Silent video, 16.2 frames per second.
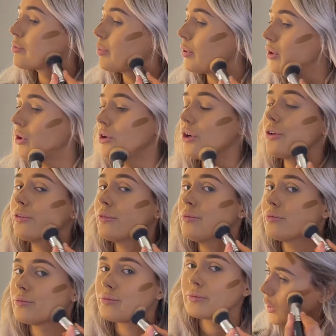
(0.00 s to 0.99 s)
put on.
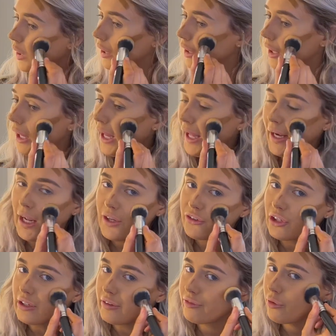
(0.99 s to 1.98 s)
And
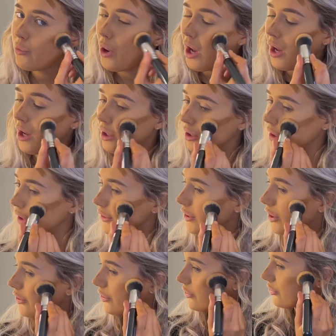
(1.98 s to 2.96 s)
actually for work, like,
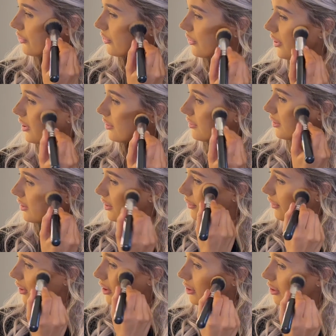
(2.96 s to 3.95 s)
I don't do this
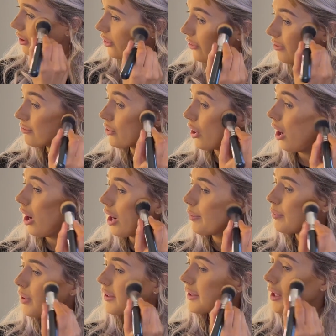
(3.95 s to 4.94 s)
either. I don't have time.
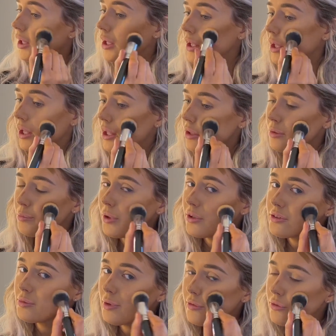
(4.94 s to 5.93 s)
Like, in the buzz when I've